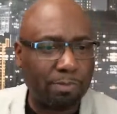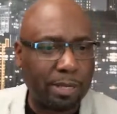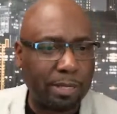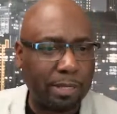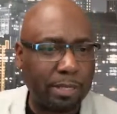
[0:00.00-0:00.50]

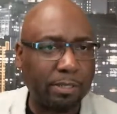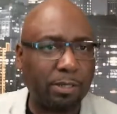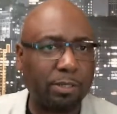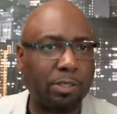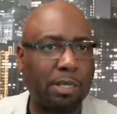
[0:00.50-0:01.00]
media is
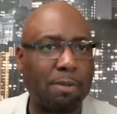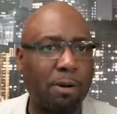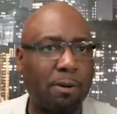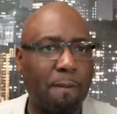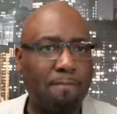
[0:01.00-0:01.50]
not
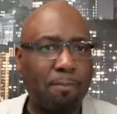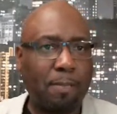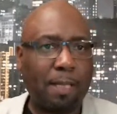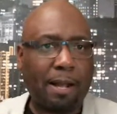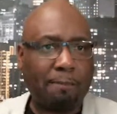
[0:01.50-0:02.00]
somehow
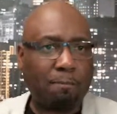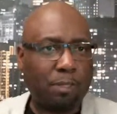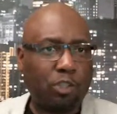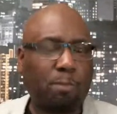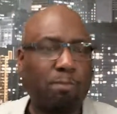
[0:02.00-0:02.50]

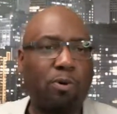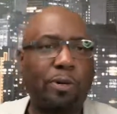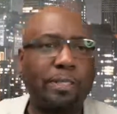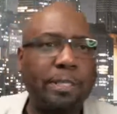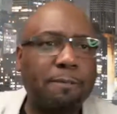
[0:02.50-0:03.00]

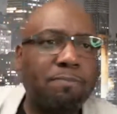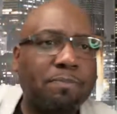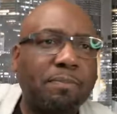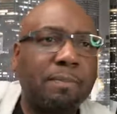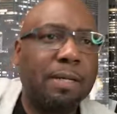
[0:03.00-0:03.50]
supporting
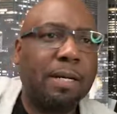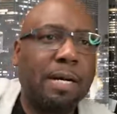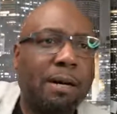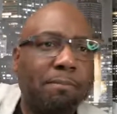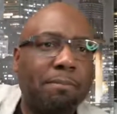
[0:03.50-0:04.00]

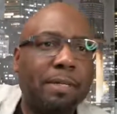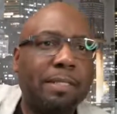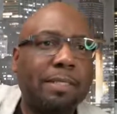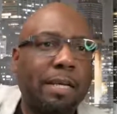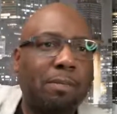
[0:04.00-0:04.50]

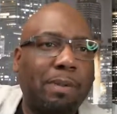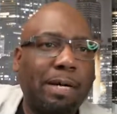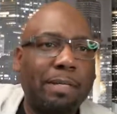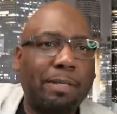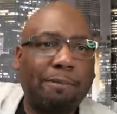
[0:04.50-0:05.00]
Insight to
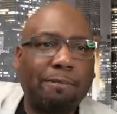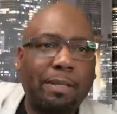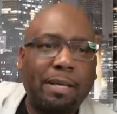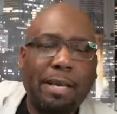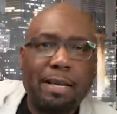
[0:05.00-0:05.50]
Market. Good
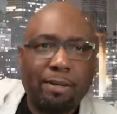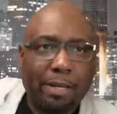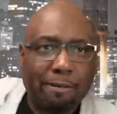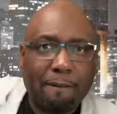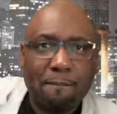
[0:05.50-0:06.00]
afternoon. Good
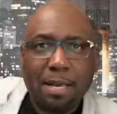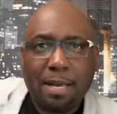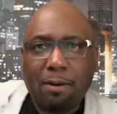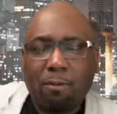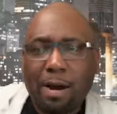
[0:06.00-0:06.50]
evening.
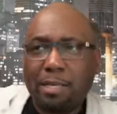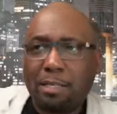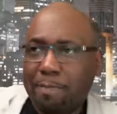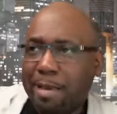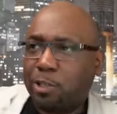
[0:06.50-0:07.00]
Why is
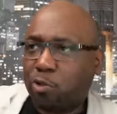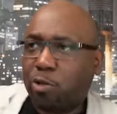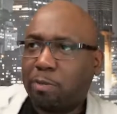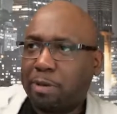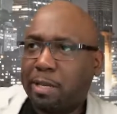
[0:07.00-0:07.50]
the
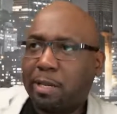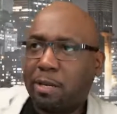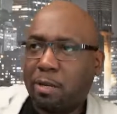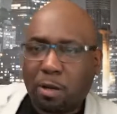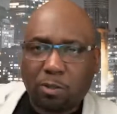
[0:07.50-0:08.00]
mainstream media
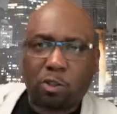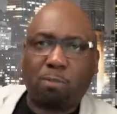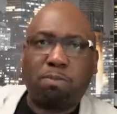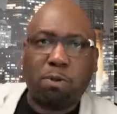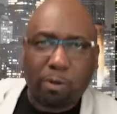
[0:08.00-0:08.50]
not
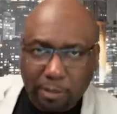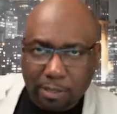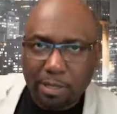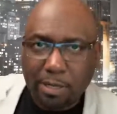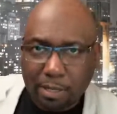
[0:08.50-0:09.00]

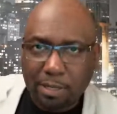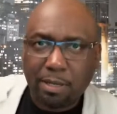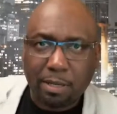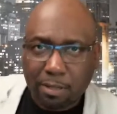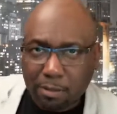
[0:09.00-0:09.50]
supporting
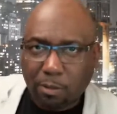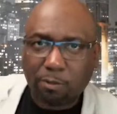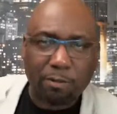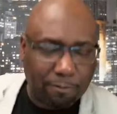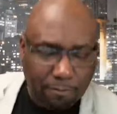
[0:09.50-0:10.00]
these sort
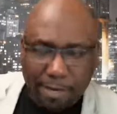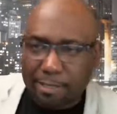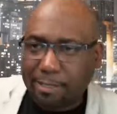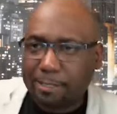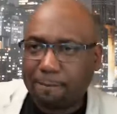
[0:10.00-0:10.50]
of
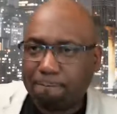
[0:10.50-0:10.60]
events?